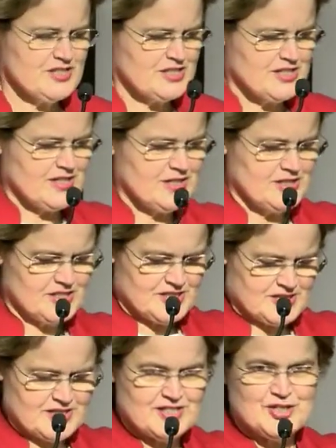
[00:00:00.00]
indeed,
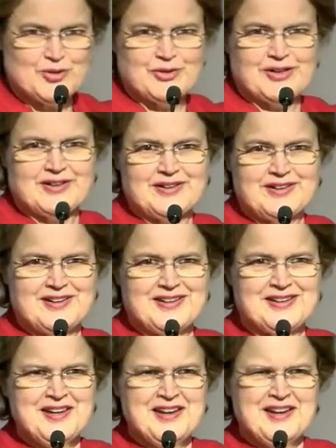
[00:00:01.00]
Jacinta, and
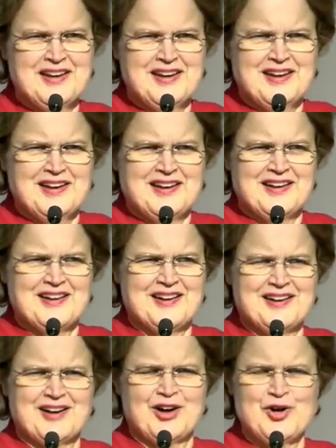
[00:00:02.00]
I
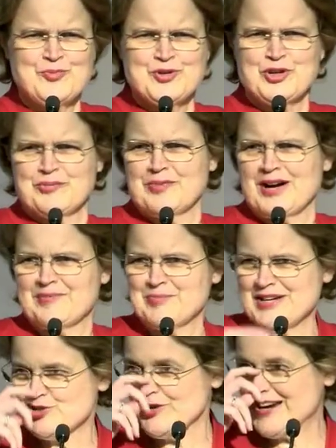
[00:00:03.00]
hope you don't mind
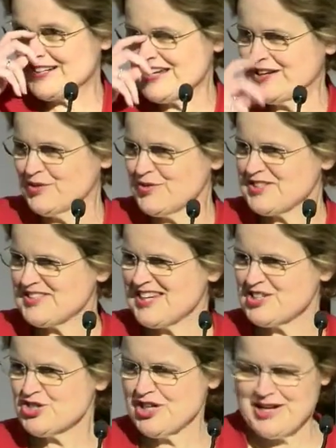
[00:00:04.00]
being dragged out of the
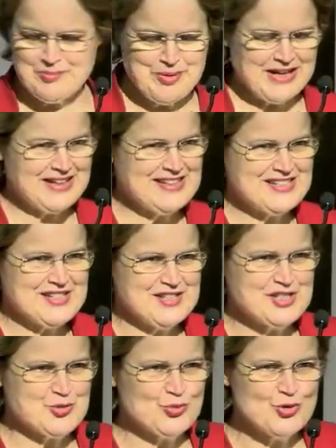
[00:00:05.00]
sunshine back into this